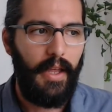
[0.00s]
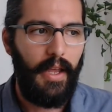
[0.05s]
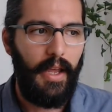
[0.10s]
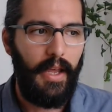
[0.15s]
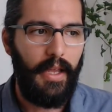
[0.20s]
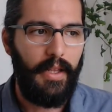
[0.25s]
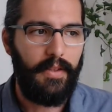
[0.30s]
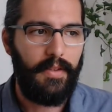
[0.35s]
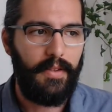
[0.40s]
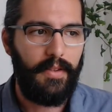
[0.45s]

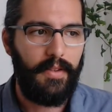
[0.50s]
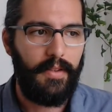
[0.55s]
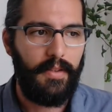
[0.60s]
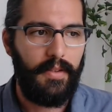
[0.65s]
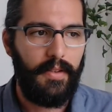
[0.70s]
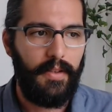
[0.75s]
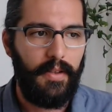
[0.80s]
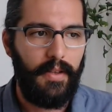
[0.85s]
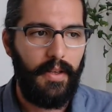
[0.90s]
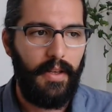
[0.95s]
it's
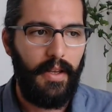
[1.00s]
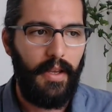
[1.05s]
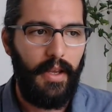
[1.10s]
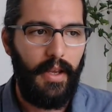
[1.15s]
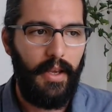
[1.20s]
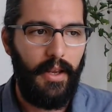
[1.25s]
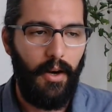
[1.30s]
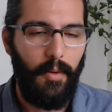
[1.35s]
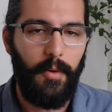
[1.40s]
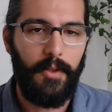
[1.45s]

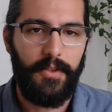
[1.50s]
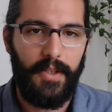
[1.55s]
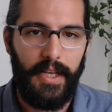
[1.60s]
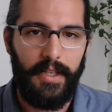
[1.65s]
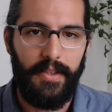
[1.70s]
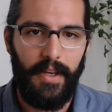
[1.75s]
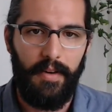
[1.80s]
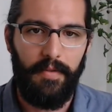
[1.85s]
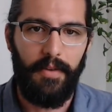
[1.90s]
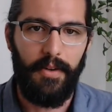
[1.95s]
it almost takes
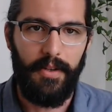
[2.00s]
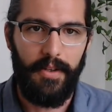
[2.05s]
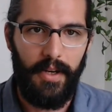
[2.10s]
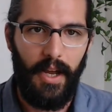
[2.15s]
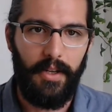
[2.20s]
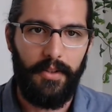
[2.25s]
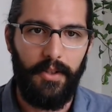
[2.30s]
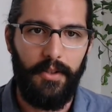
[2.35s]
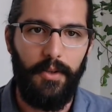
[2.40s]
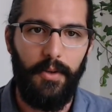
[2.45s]
effort
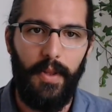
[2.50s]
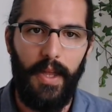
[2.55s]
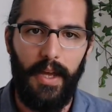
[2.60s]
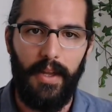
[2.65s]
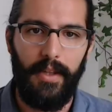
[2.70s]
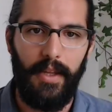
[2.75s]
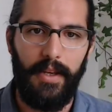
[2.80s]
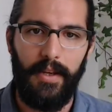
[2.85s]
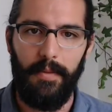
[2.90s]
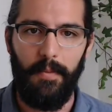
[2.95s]
not to do that.
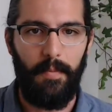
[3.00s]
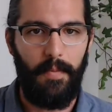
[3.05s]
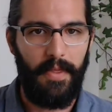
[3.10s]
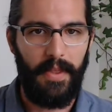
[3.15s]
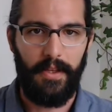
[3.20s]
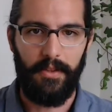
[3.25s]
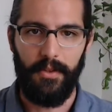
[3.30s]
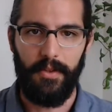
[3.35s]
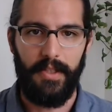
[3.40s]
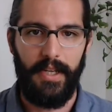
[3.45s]
Like,
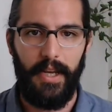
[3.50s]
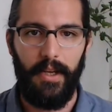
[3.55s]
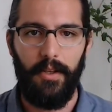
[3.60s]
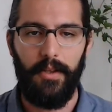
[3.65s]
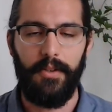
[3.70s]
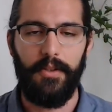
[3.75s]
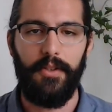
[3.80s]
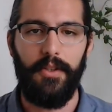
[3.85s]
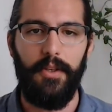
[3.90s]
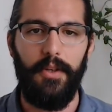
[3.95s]
things are
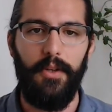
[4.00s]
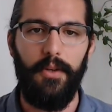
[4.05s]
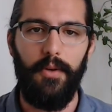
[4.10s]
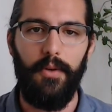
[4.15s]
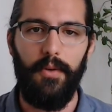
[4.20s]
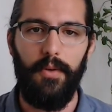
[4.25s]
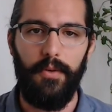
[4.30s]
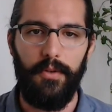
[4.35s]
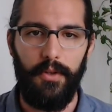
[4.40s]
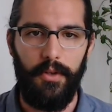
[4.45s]
tailored to
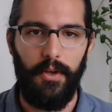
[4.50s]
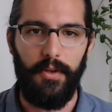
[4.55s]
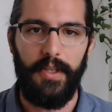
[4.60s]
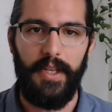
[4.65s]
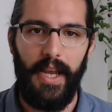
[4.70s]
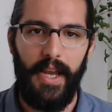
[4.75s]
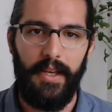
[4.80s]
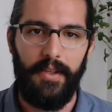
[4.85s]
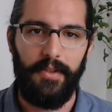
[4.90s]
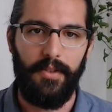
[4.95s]
you, to your
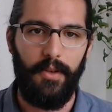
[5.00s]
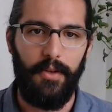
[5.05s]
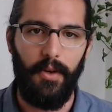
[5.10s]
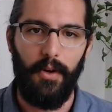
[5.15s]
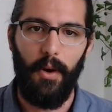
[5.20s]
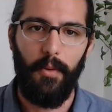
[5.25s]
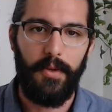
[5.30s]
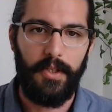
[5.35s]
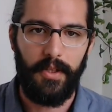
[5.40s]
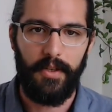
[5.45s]
taste, so you're
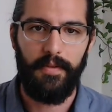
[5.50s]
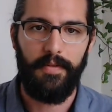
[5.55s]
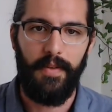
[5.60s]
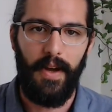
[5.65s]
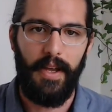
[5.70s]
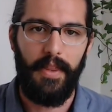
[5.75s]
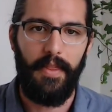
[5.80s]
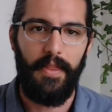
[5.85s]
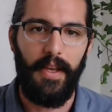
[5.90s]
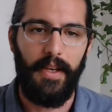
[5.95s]
always going to
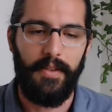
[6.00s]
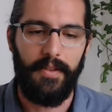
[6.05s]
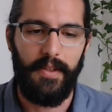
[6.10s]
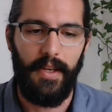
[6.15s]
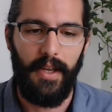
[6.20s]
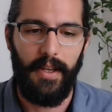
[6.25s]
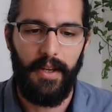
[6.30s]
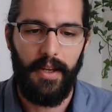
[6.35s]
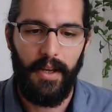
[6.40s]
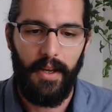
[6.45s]
find things
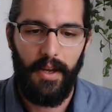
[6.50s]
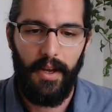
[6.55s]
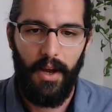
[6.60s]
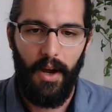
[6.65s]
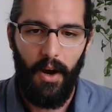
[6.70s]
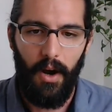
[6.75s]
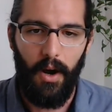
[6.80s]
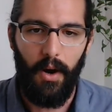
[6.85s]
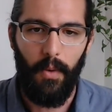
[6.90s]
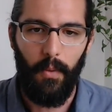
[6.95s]
that
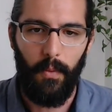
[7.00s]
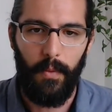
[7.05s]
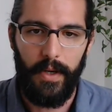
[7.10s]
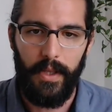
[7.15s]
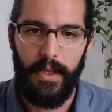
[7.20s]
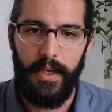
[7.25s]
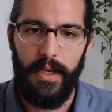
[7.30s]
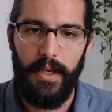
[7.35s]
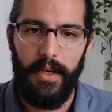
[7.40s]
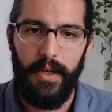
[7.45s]
are
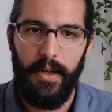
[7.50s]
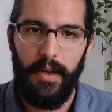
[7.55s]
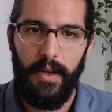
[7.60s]
really